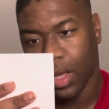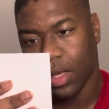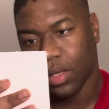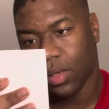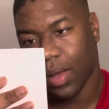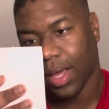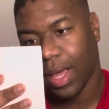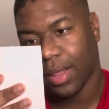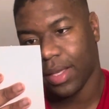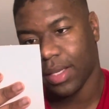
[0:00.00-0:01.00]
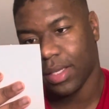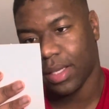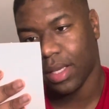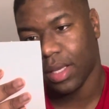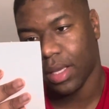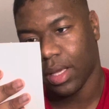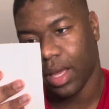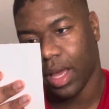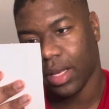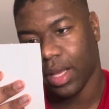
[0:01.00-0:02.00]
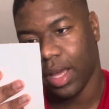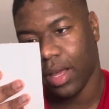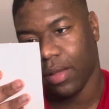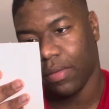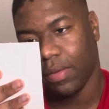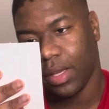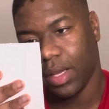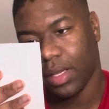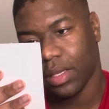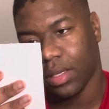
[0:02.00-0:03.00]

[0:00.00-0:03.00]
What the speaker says: So I got this at the LV